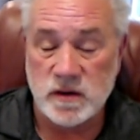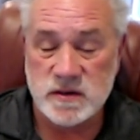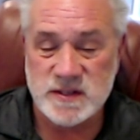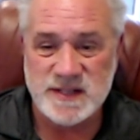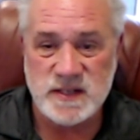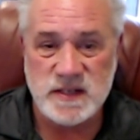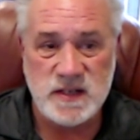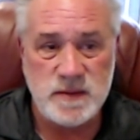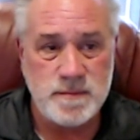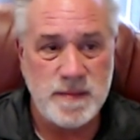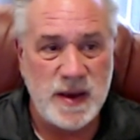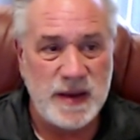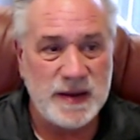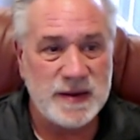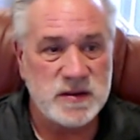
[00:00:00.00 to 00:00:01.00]
CD
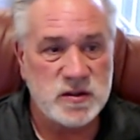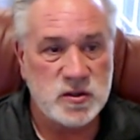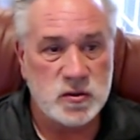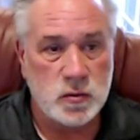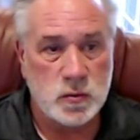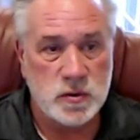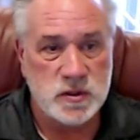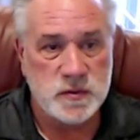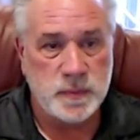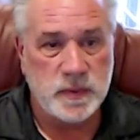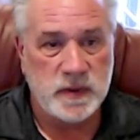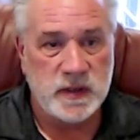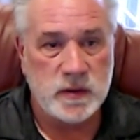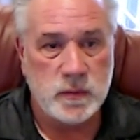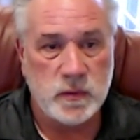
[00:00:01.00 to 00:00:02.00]
mega storage
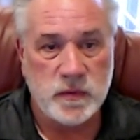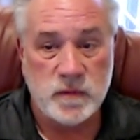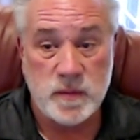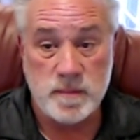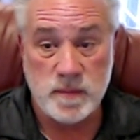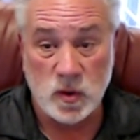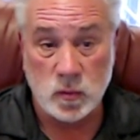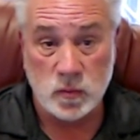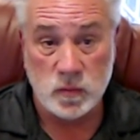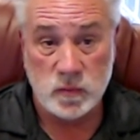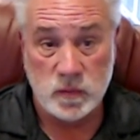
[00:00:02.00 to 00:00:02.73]
player with remote.